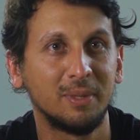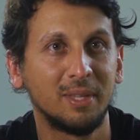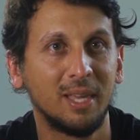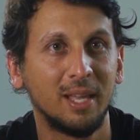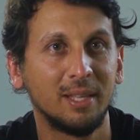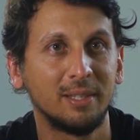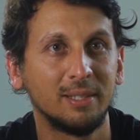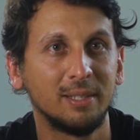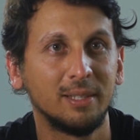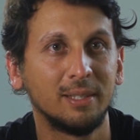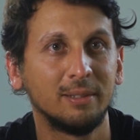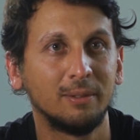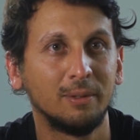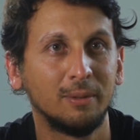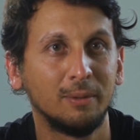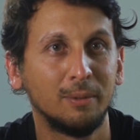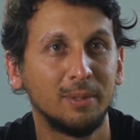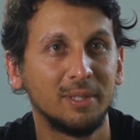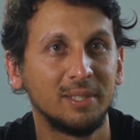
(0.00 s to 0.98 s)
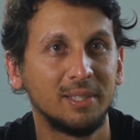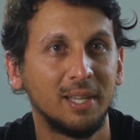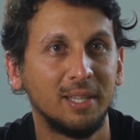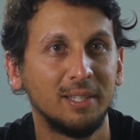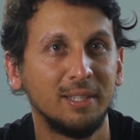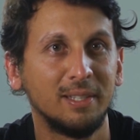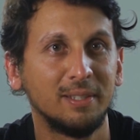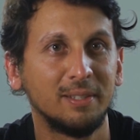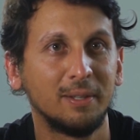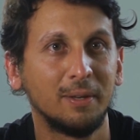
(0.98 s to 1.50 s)
with cancer almost
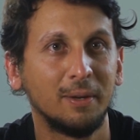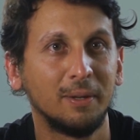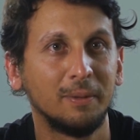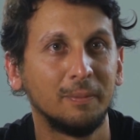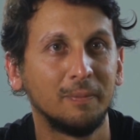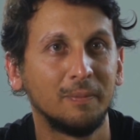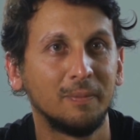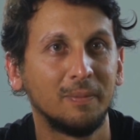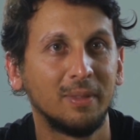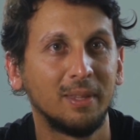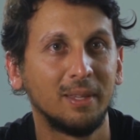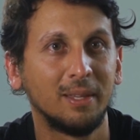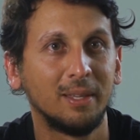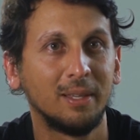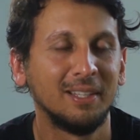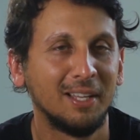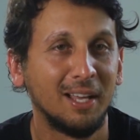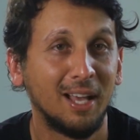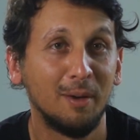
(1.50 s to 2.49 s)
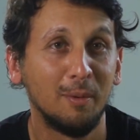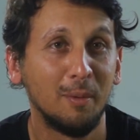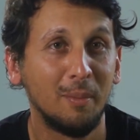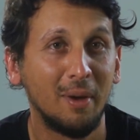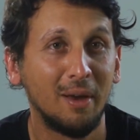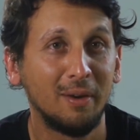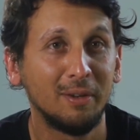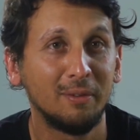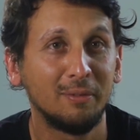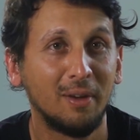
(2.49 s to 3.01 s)
10 years ago. I'm a
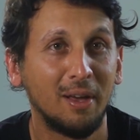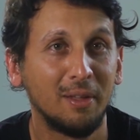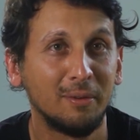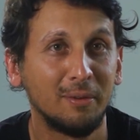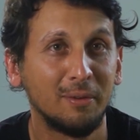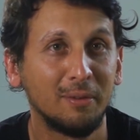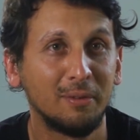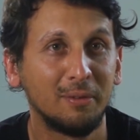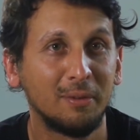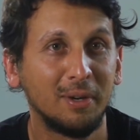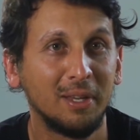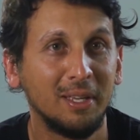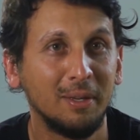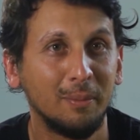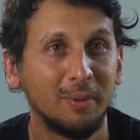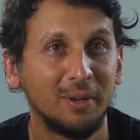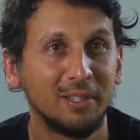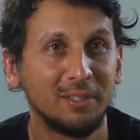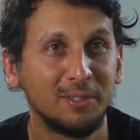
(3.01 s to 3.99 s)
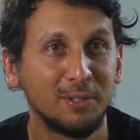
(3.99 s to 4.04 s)
married father of three. My